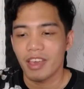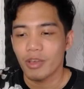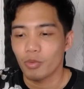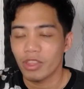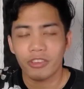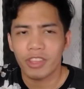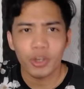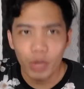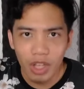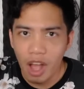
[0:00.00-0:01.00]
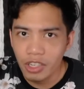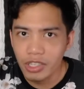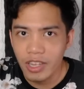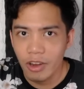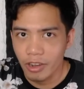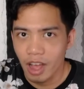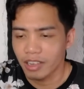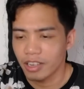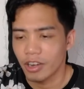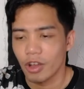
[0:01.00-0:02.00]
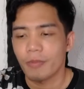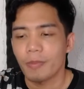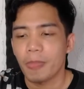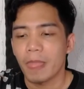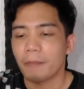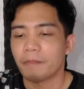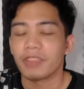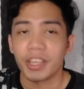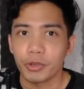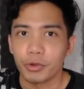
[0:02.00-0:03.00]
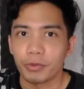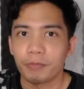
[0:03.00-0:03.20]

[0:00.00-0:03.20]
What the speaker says: Whether they do it consciously or not, you know, they do.